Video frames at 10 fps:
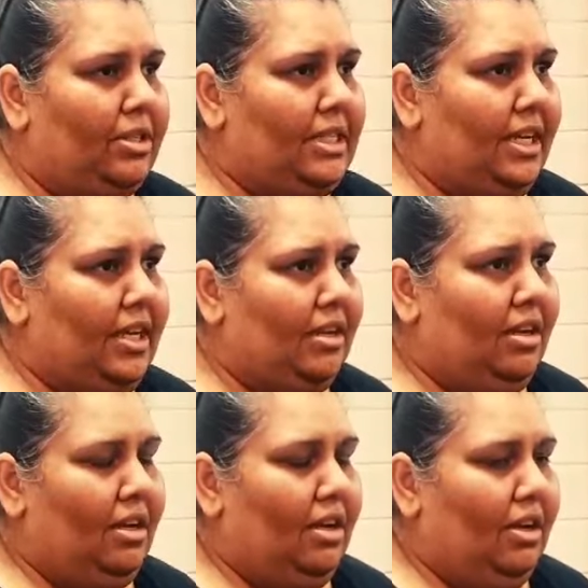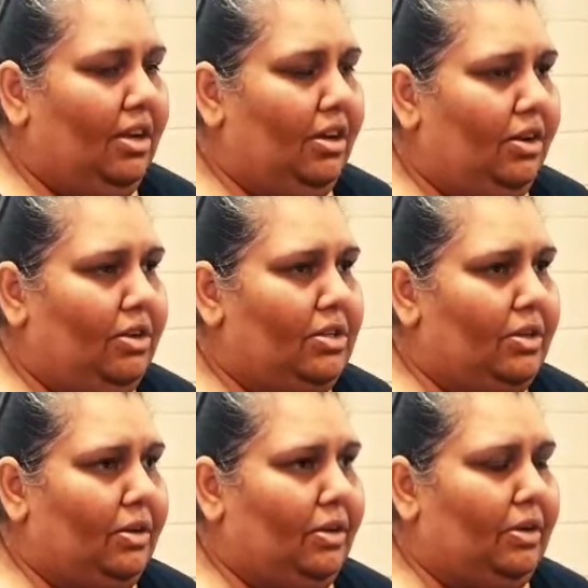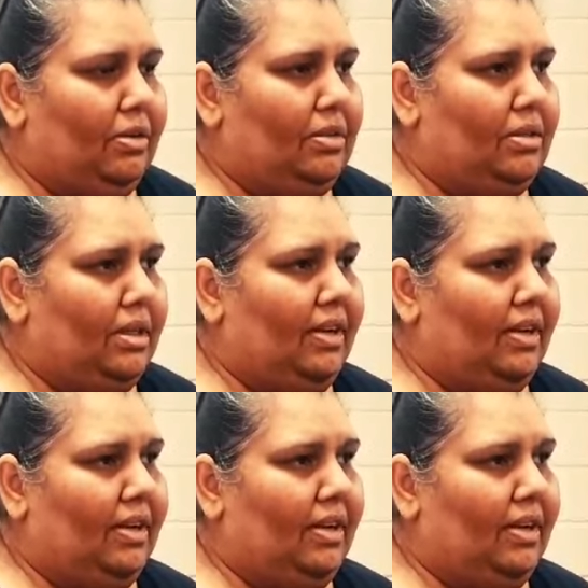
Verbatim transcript: elders here, you know, so it's